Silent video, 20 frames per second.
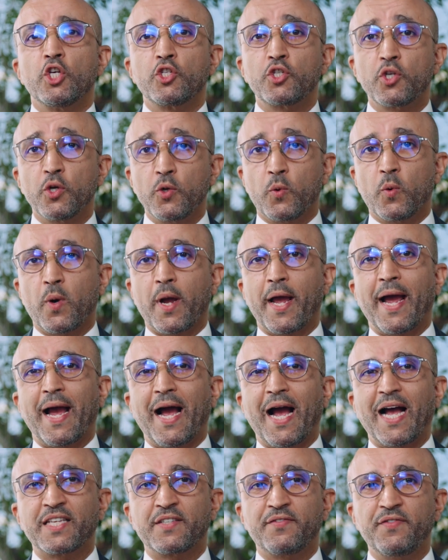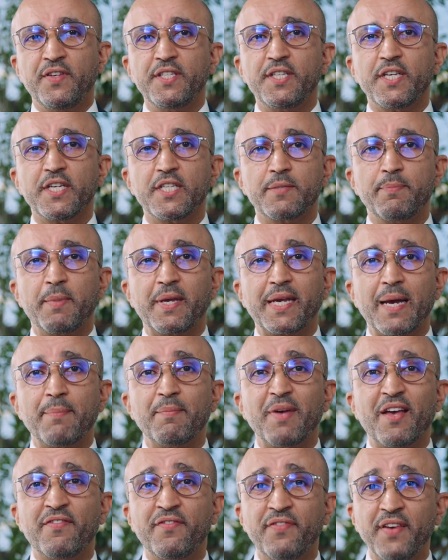So, as V6s
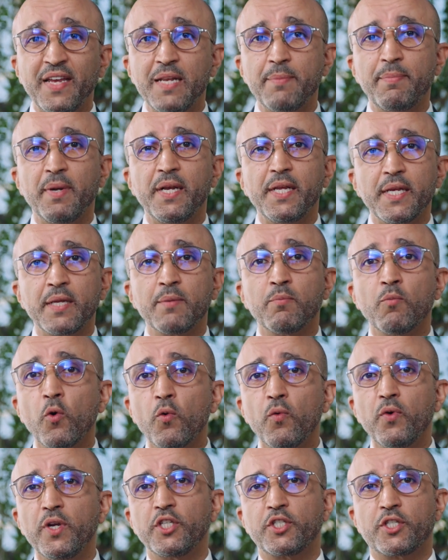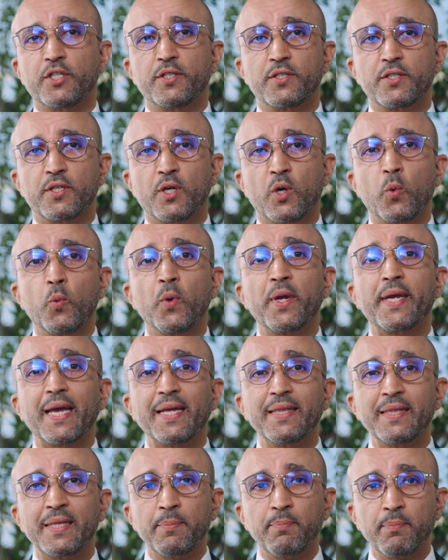become available in more regions, we
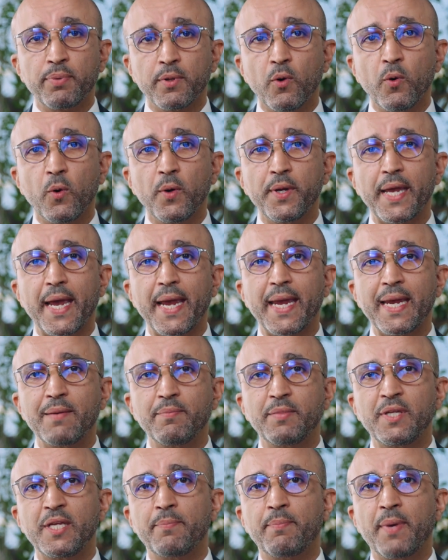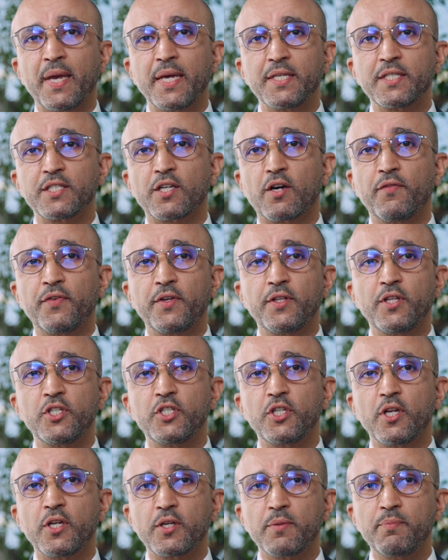can deploy AMD-based
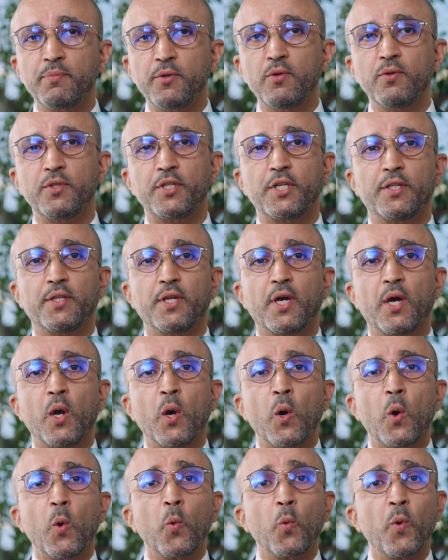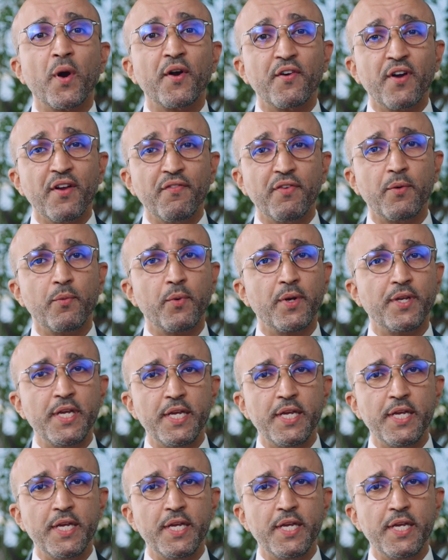confidential computing wherever we